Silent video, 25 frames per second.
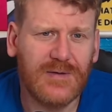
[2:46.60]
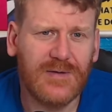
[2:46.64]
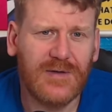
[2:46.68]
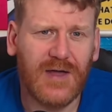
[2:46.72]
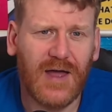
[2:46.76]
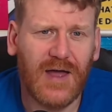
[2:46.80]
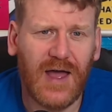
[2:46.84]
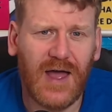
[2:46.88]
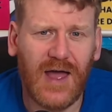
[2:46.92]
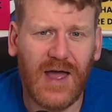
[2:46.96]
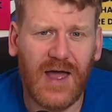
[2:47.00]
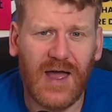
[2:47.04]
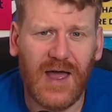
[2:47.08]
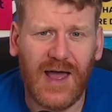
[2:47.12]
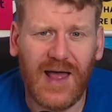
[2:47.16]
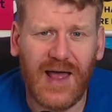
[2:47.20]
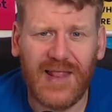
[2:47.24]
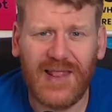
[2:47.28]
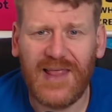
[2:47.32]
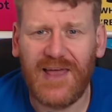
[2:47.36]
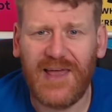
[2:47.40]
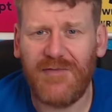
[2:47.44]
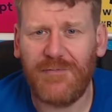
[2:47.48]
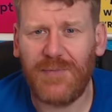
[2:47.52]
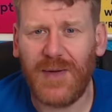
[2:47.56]
Uh, at
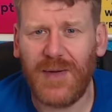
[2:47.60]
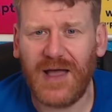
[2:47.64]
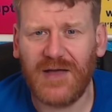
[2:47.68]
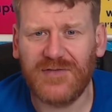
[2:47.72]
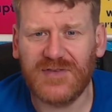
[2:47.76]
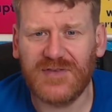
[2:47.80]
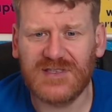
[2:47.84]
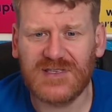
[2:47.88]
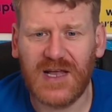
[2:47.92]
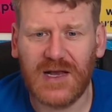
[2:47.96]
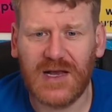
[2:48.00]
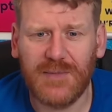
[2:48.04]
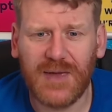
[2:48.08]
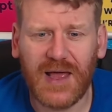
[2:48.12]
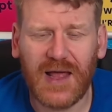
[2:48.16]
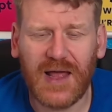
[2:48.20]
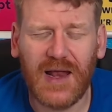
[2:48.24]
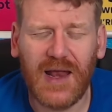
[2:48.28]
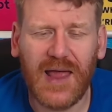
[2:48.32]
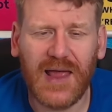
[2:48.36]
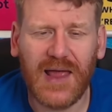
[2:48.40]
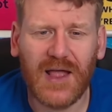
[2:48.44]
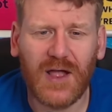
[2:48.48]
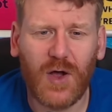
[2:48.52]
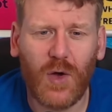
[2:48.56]
left back for Tali
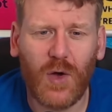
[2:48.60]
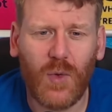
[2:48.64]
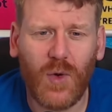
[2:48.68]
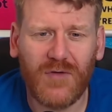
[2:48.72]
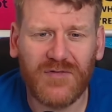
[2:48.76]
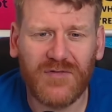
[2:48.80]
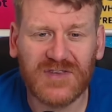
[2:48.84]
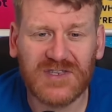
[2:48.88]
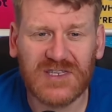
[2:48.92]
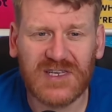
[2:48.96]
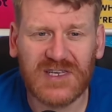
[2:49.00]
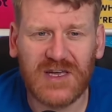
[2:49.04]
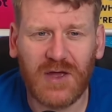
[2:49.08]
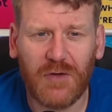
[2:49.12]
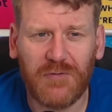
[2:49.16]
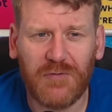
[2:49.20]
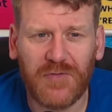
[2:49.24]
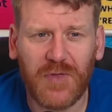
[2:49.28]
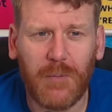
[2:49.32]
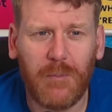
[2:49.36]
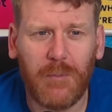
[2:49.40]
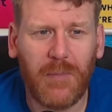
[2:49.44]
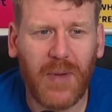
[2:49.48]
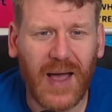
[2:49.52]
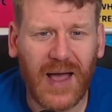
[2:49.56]
Mykolenko, obviously off
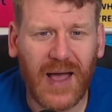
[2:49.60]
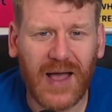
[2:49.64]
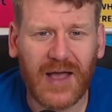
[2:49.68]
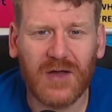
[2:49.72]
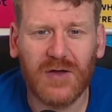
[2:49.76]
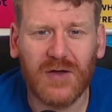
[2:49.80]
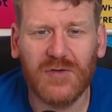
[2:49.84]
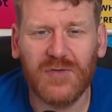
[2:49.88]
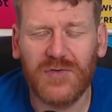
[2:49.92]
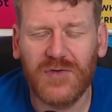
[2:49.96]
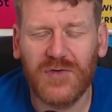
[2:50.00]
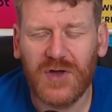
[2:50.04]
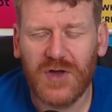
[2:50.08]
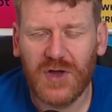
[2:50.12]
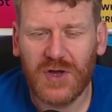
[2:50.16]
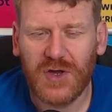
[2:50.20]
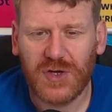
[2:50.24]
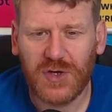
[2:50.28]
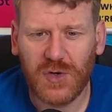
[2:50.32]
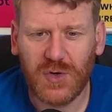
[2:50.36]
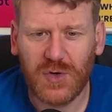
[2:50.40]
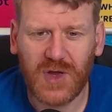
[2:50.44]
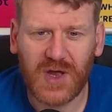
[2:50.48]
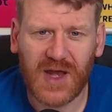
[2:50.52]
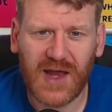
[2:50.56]
the back of
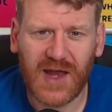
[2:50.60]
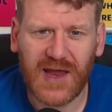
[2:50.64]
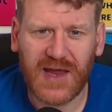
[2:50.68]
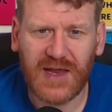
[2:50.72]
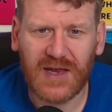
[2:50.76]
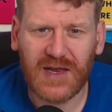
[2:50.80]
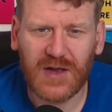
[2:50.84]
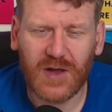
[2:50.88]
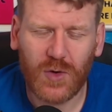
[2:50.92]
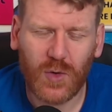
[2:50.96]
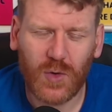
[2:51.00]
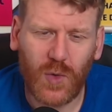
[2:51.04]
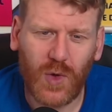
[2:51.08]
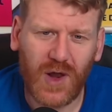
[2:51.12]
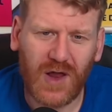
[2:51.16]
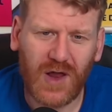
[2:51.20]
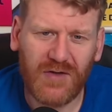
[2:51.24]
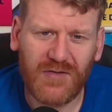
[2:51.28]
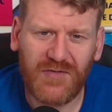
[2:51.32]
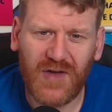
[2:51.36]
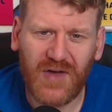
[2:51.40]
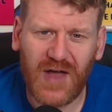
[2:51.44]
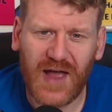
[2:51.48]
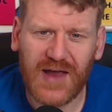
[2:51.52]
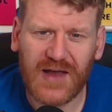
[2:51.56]
Ukraine
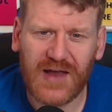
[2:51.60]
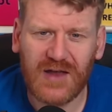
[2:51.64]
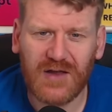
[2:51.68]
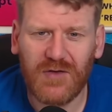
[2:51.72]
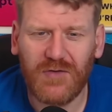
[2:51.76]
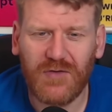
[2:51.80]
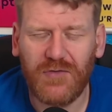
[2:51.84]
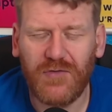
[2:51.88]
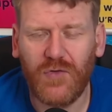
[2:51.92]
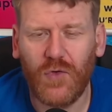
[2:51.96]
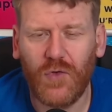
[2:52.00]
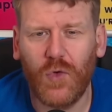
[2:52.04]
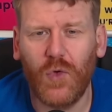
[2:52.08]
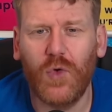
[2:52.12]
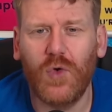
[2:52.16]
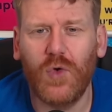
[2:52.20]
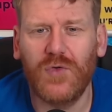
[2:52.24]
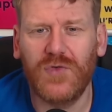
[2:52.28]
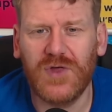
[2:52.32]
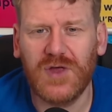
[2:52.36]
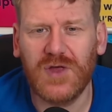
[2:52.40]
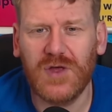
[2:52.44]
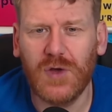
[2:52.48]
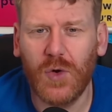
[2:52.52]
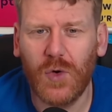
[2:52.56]
qualifying for
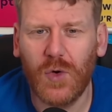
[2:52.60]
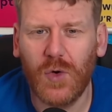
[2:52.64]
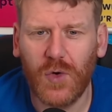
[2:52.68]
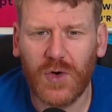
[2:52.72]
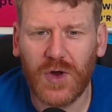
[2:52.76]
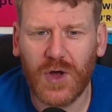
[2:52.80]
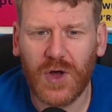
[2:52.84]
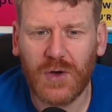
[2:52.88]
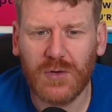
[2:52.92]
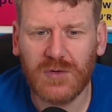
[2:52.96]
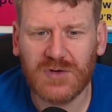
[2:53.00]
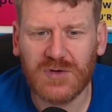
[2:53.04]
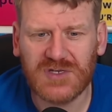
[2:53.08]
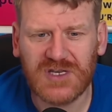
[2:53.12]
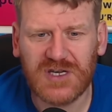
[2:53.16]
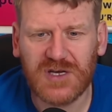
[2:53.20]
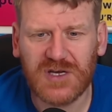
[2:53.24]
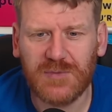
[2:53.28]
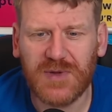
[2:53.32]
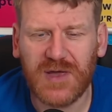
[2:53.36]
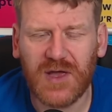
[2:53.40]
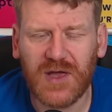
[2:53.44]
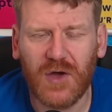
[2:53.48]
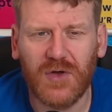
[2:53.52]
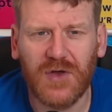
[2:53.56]
the Euros, he'll
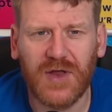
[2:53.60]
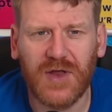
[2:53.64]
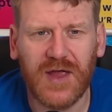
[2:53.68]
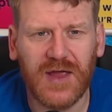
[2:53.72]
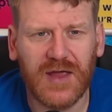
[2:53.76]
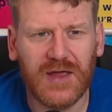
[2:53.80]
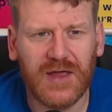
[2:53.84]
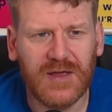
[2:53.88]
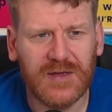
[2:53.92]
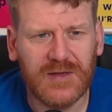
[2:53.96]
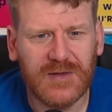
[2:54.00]
be on a